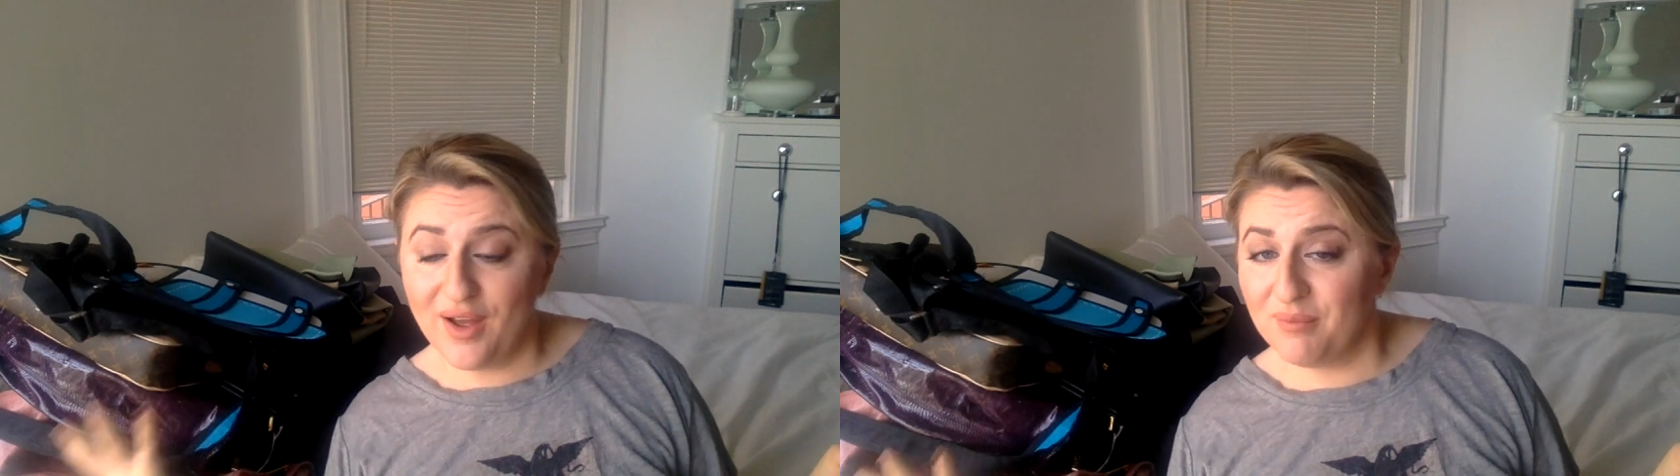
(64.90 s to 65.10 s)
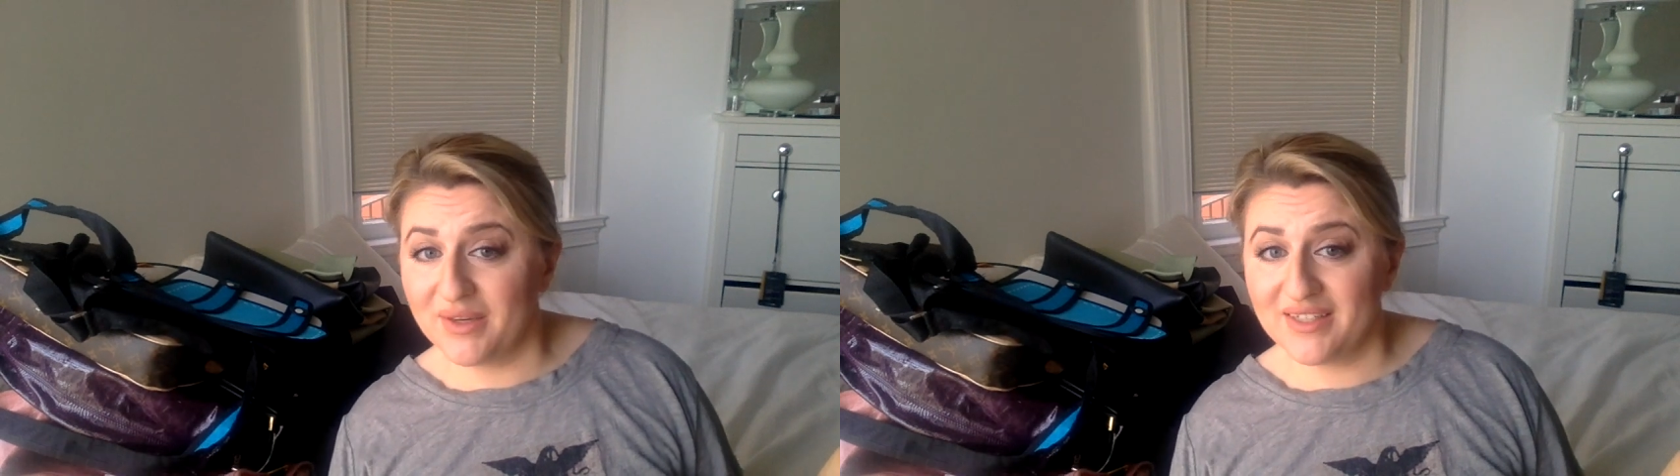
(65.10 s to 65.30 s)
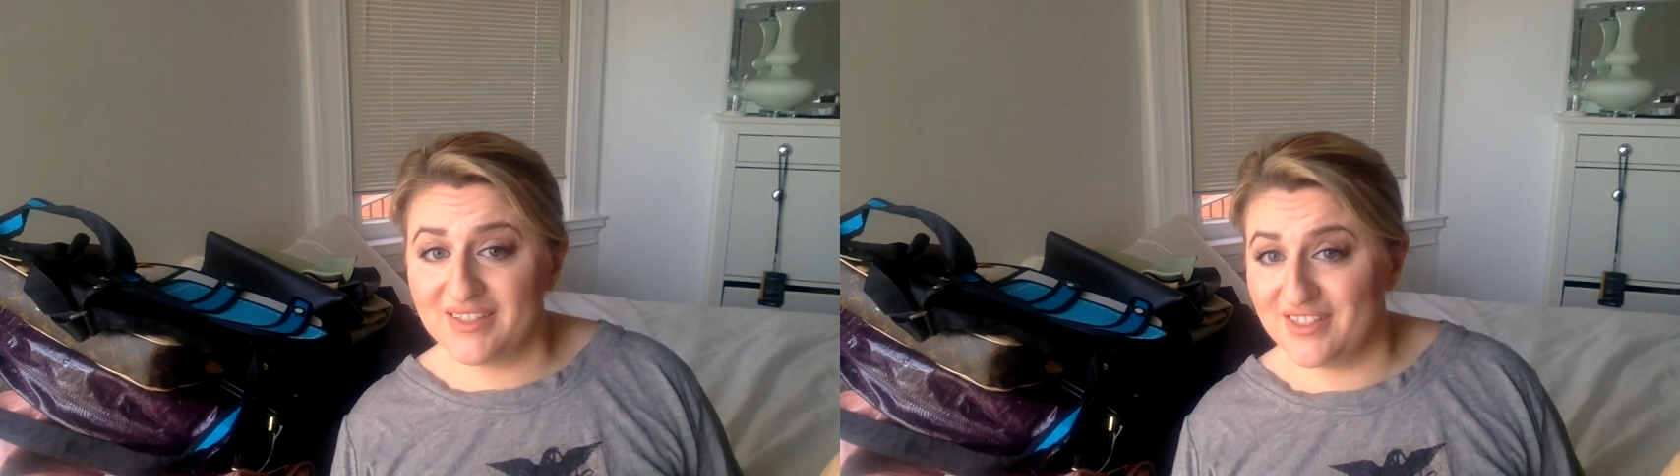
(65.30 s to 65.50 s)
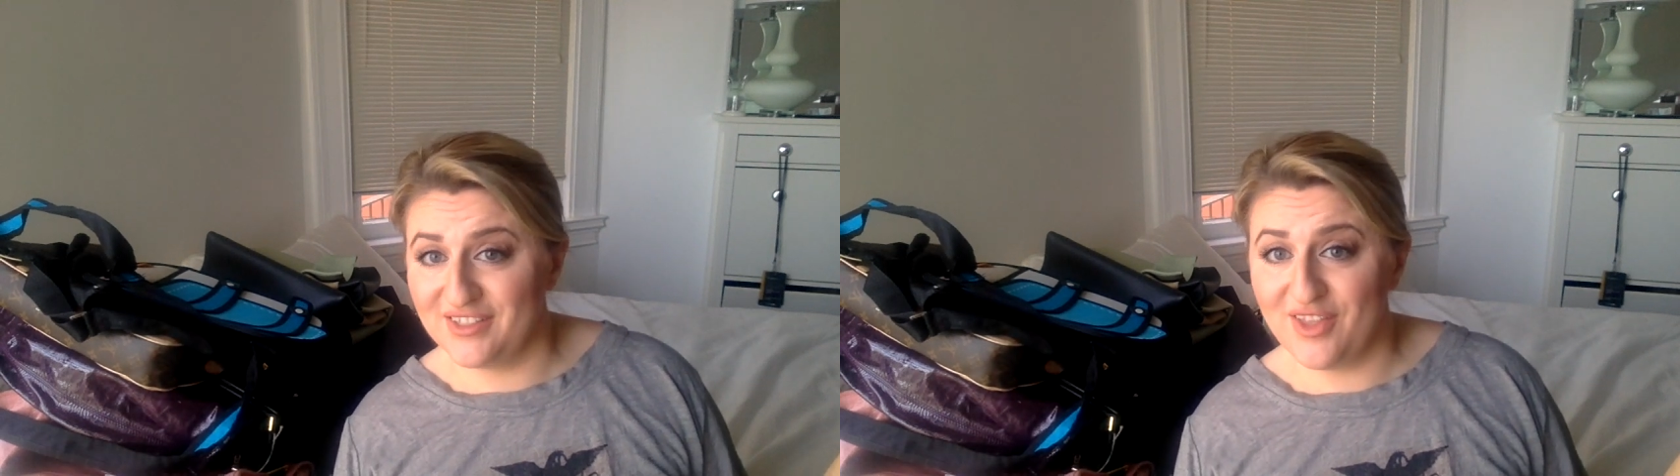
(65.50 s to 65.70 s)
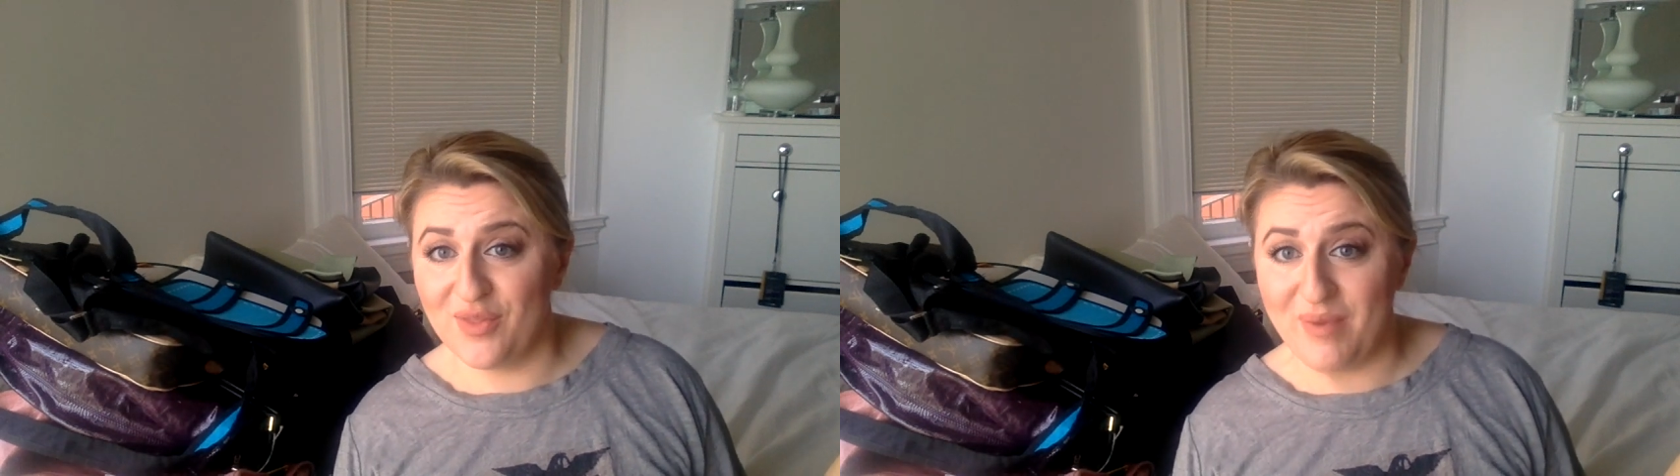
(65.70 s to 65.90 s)
because this is
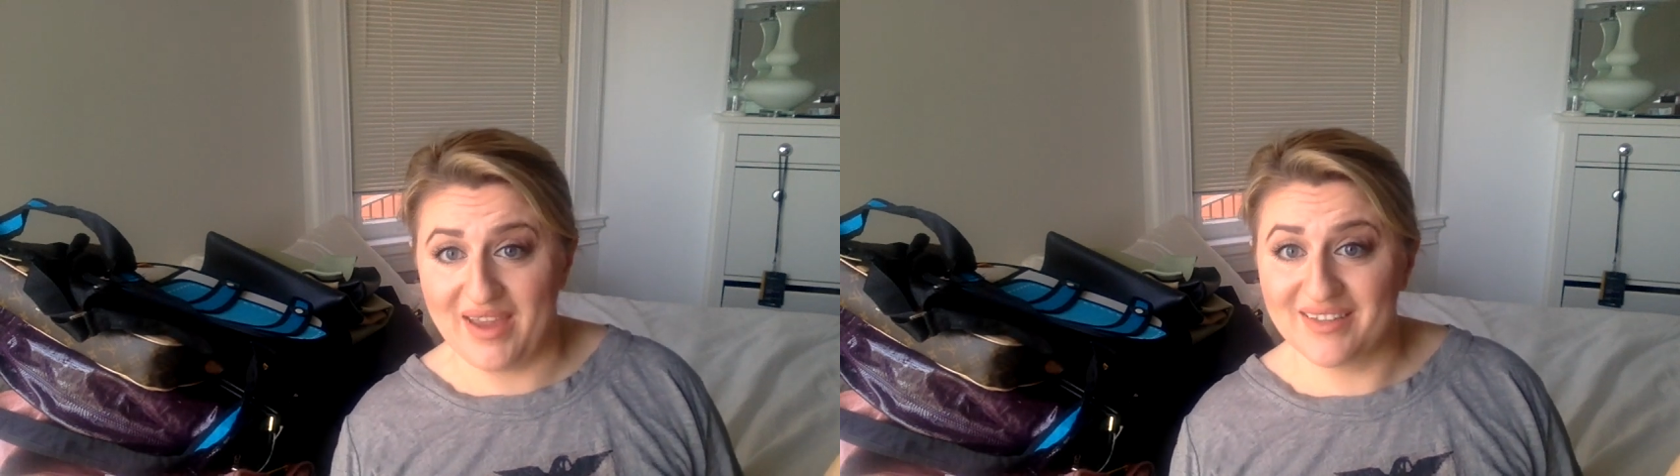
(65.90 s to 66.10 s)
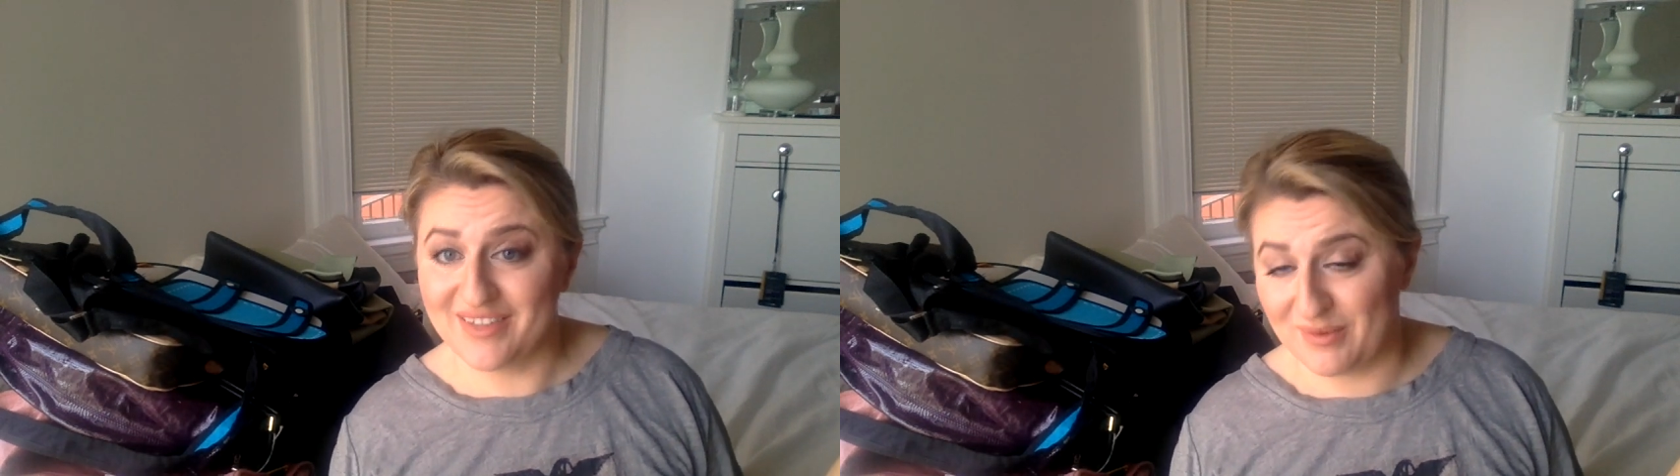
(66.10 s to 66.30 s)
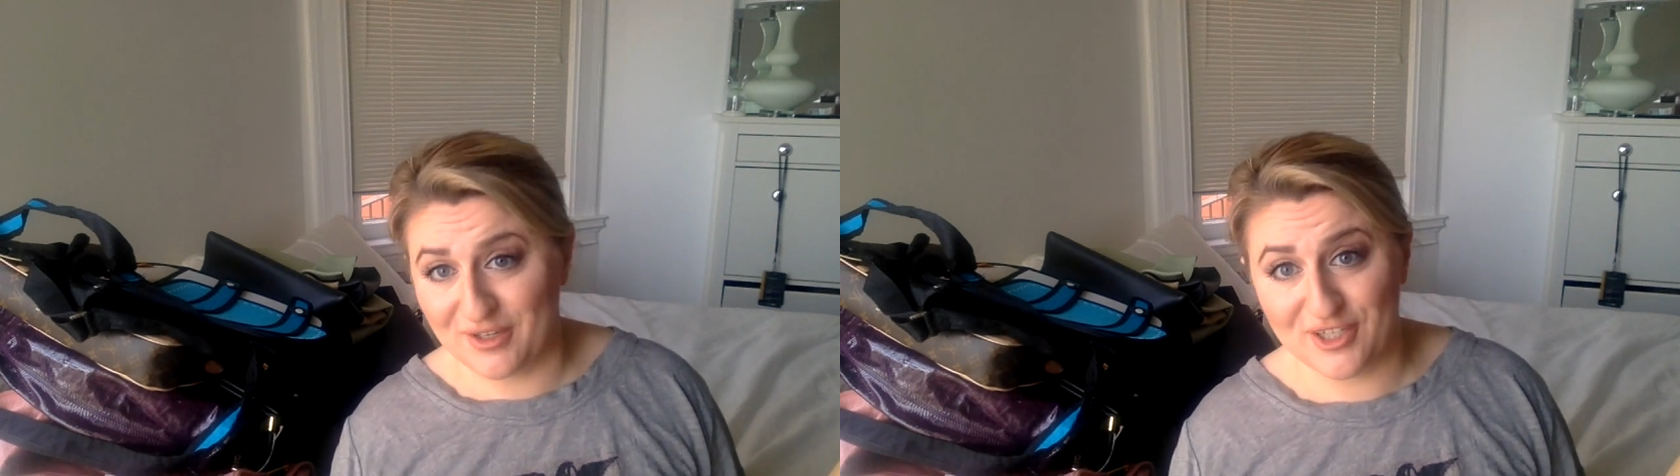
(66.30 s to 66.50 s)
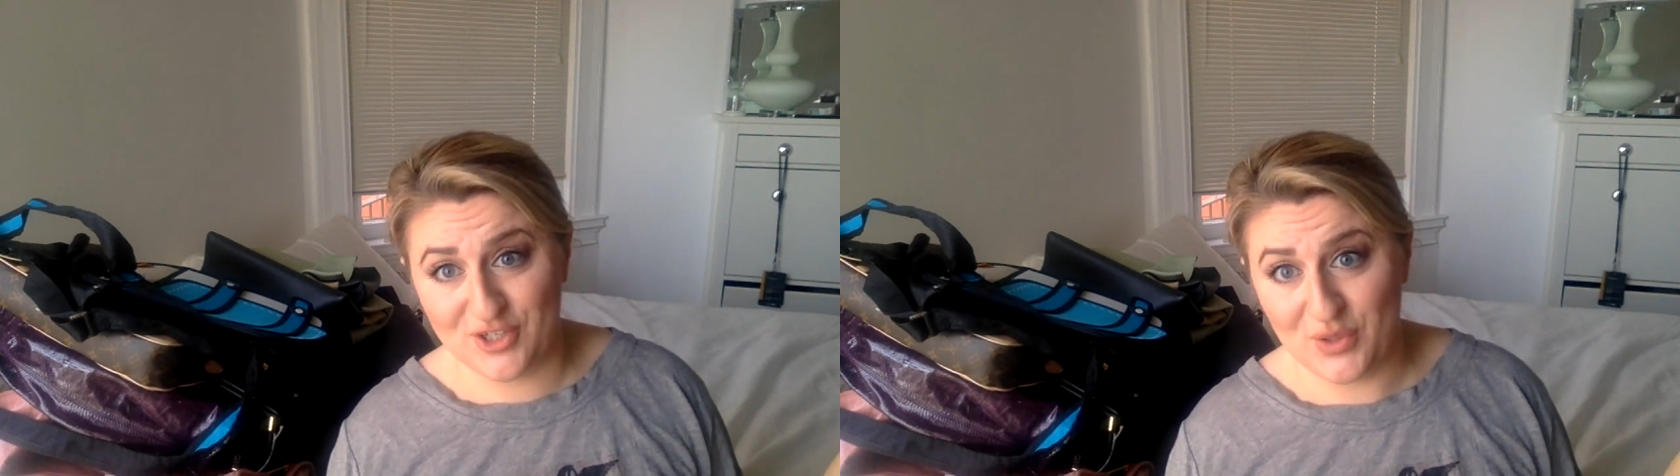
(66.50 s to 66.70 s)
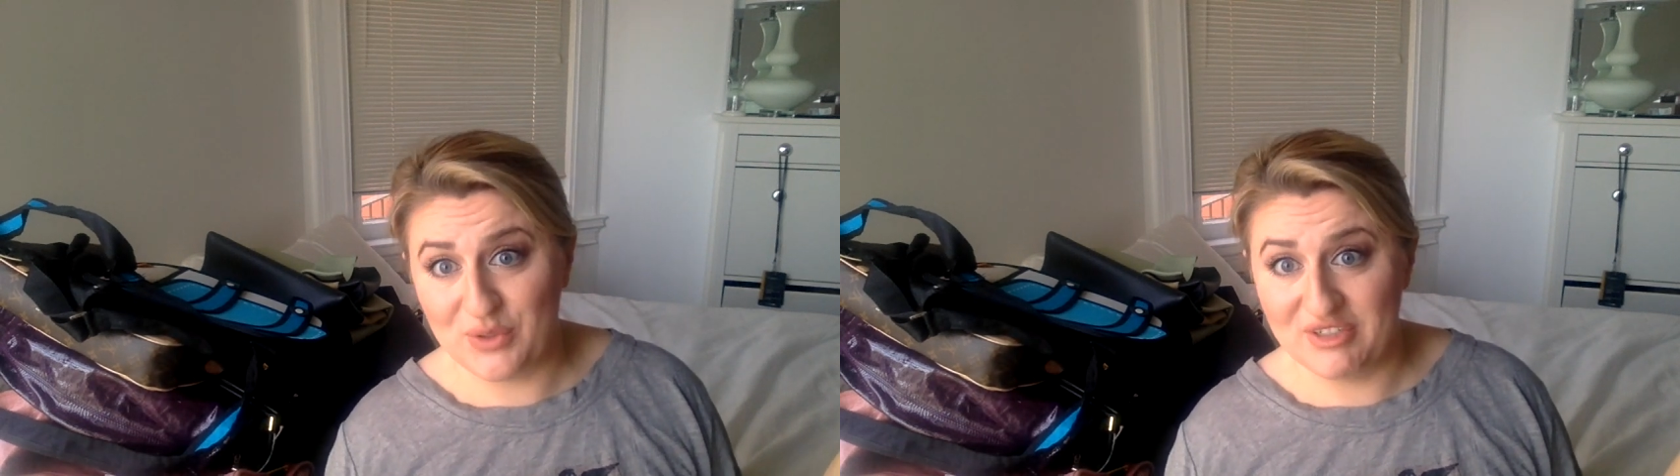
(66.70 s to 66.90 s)
all the bags that I'm going to
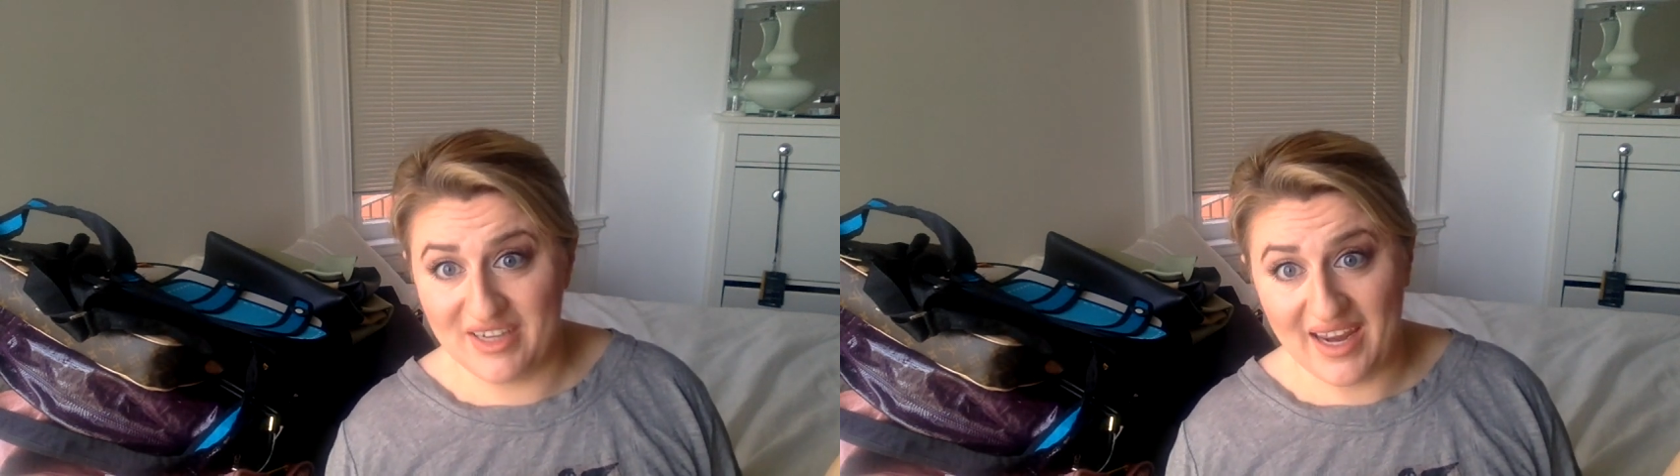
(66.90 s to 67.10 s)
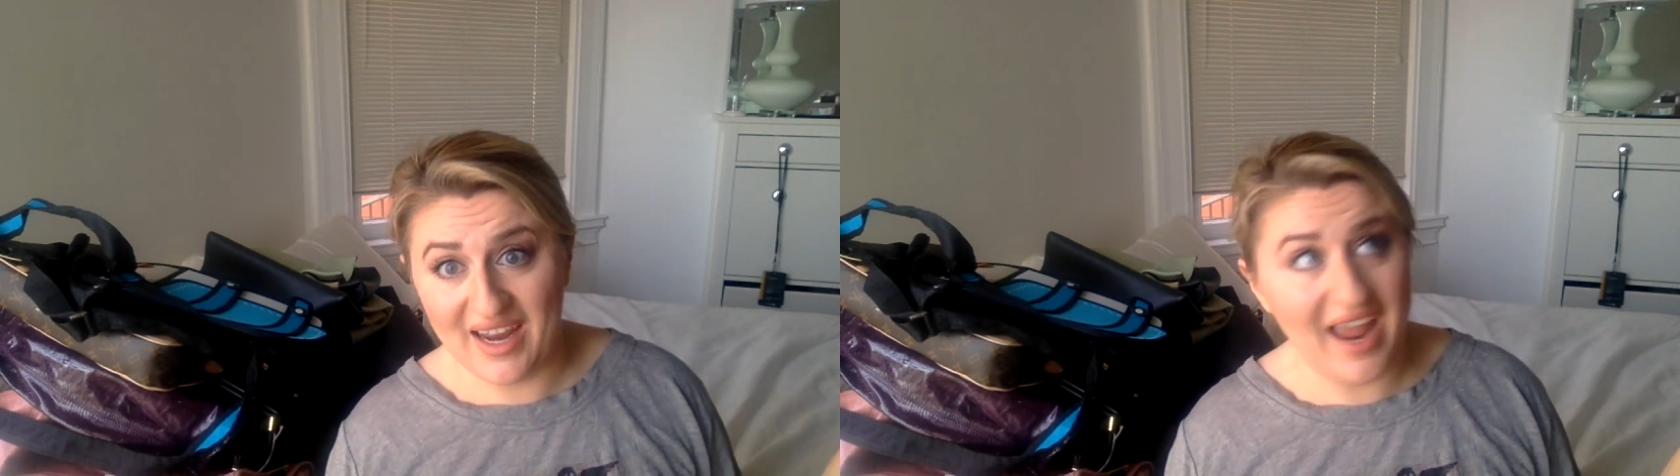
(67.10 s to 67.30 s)
show you today.